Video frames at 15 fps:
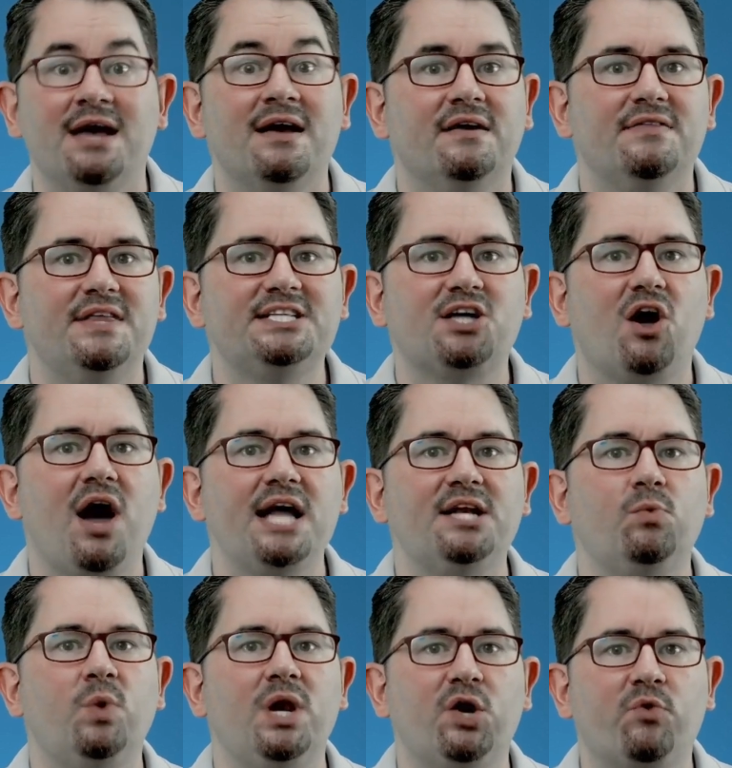This guide
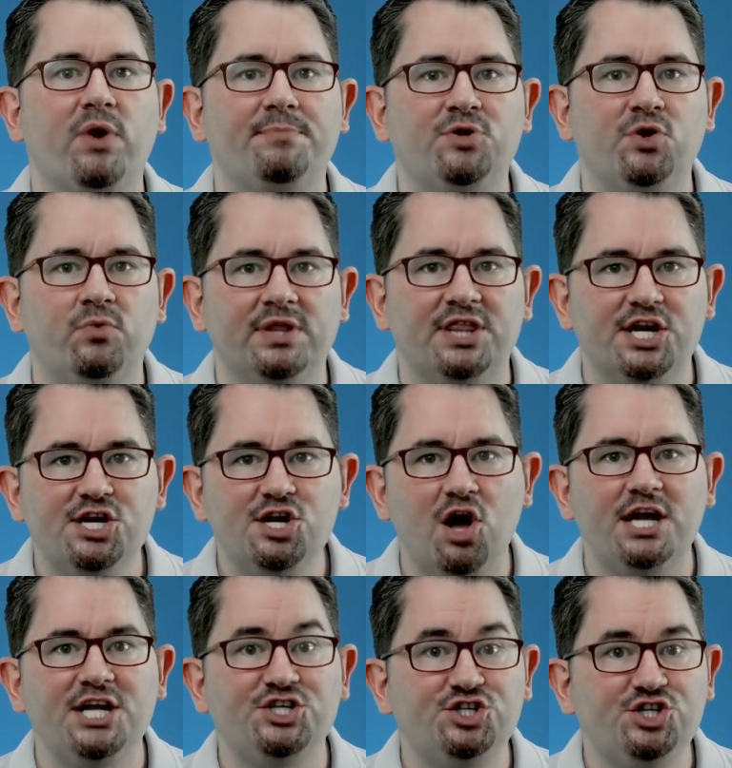will equip you with the
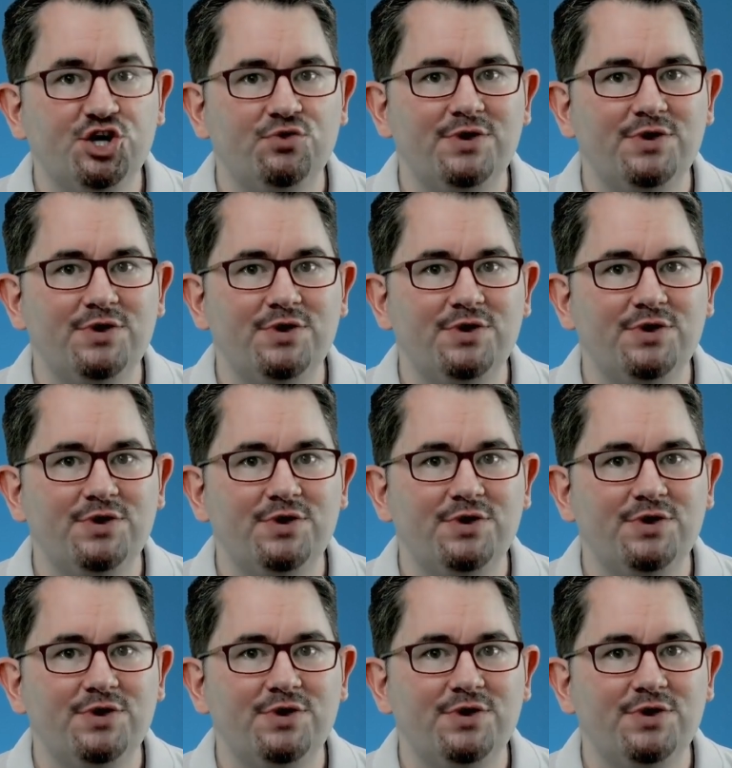knowledge you